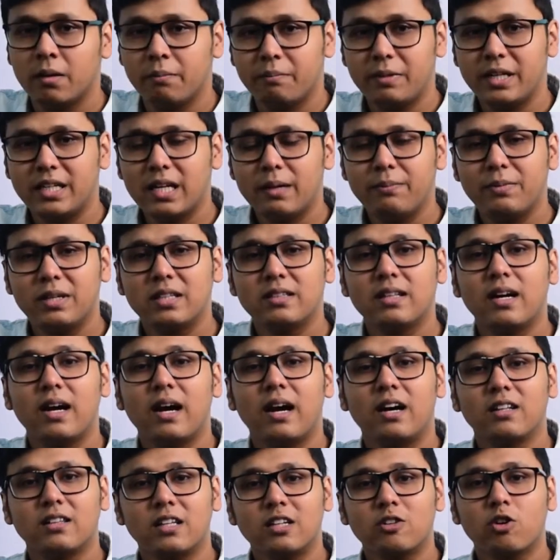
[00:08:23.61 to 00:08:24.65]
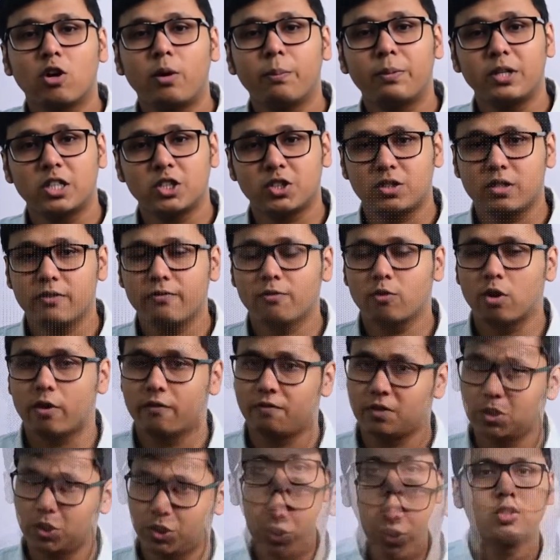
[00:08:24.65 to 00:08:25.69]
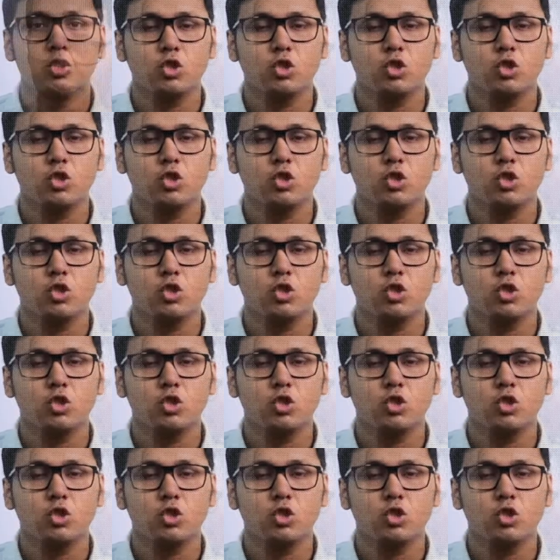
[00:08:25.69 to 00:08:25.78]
beta being the other competitive coefficient.